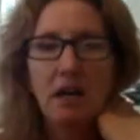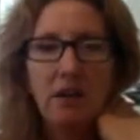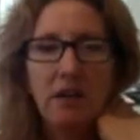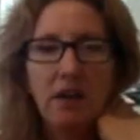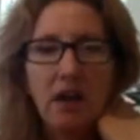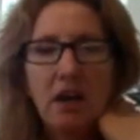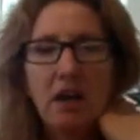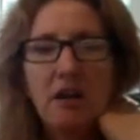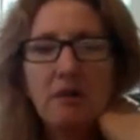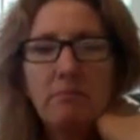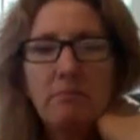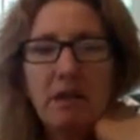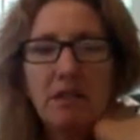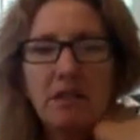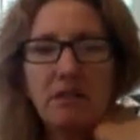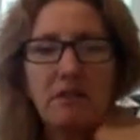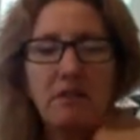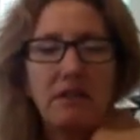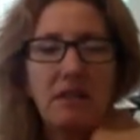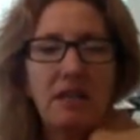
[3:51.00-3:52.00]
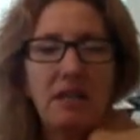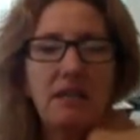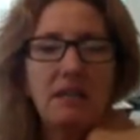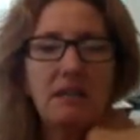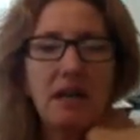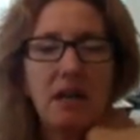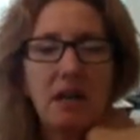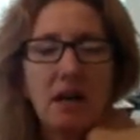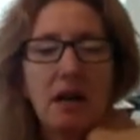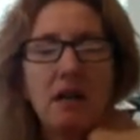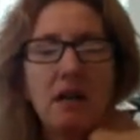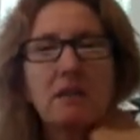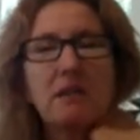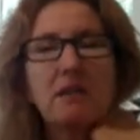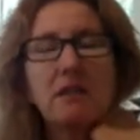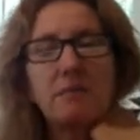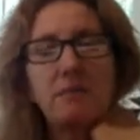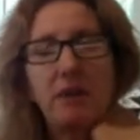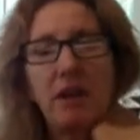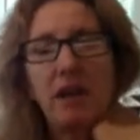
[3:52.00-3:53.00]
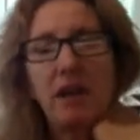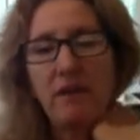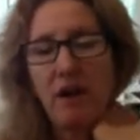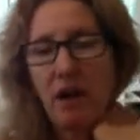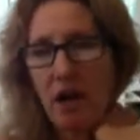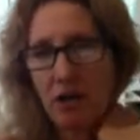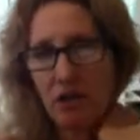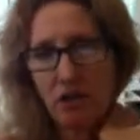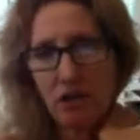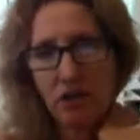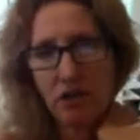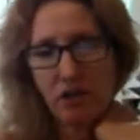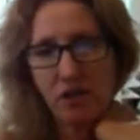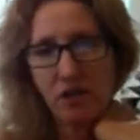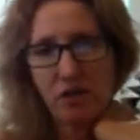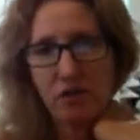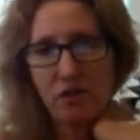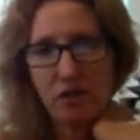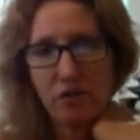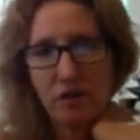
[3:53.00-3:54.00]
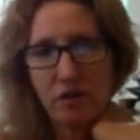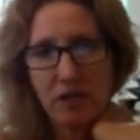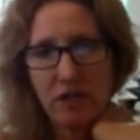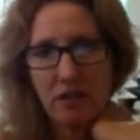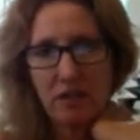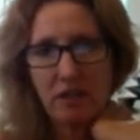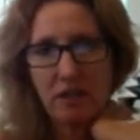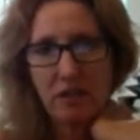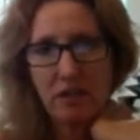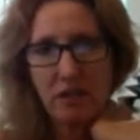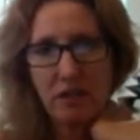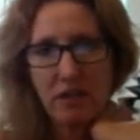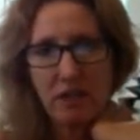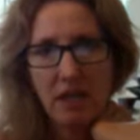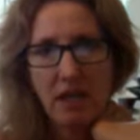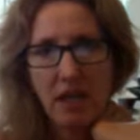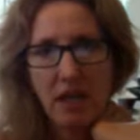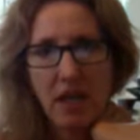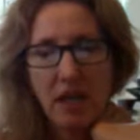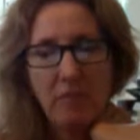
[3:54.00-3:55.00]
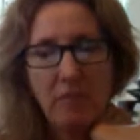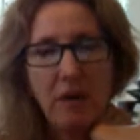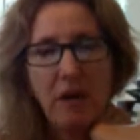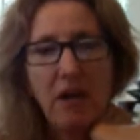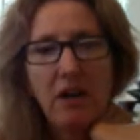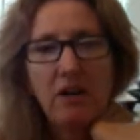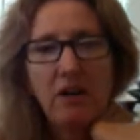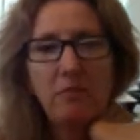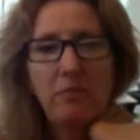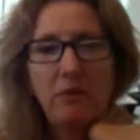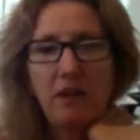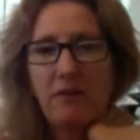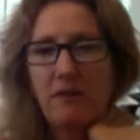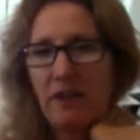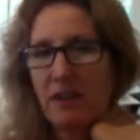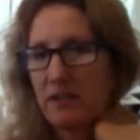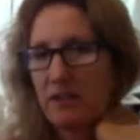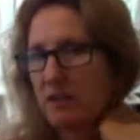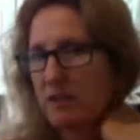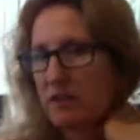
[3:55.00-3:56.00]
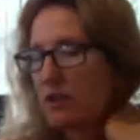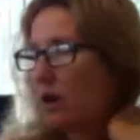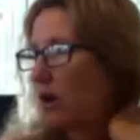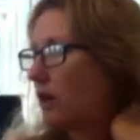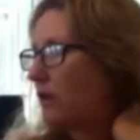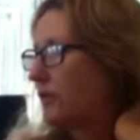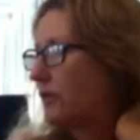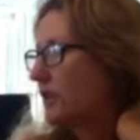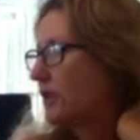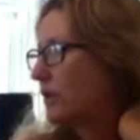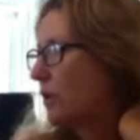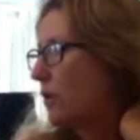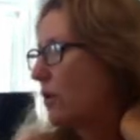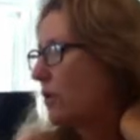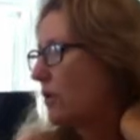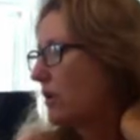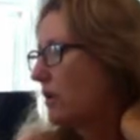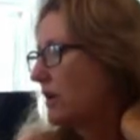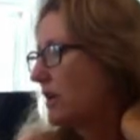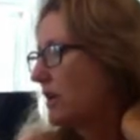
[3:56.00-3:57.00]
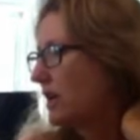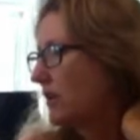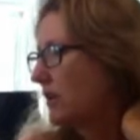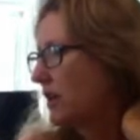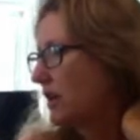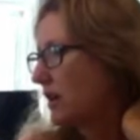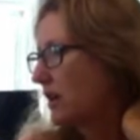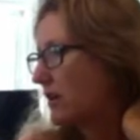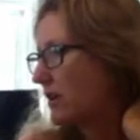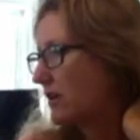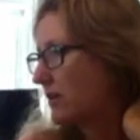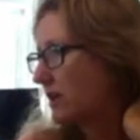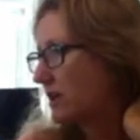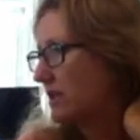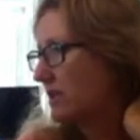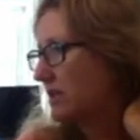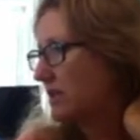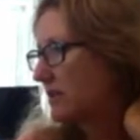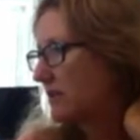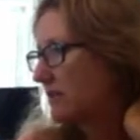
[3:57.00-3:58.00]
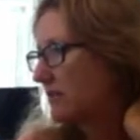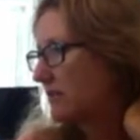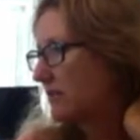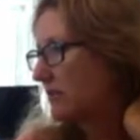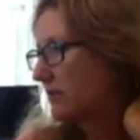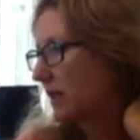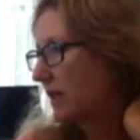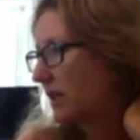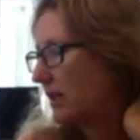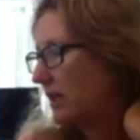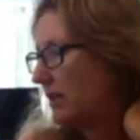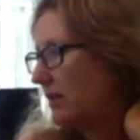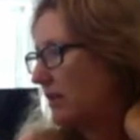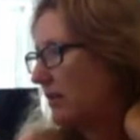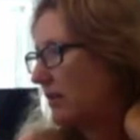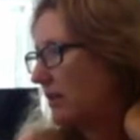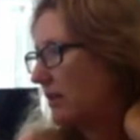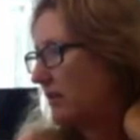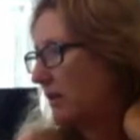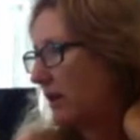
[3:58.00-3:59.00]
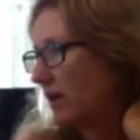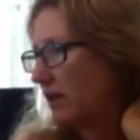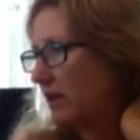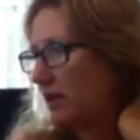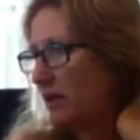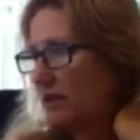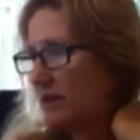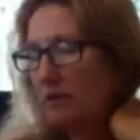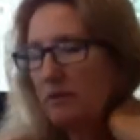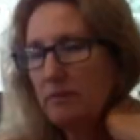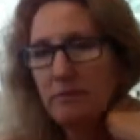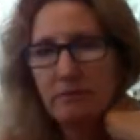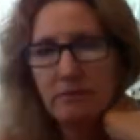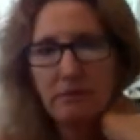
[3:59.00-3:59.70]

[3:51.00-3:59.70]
The heart muscle needs a constant supply of oxygen and nutrients. A pair of blood vessels called the coronary arteries, right here and right here,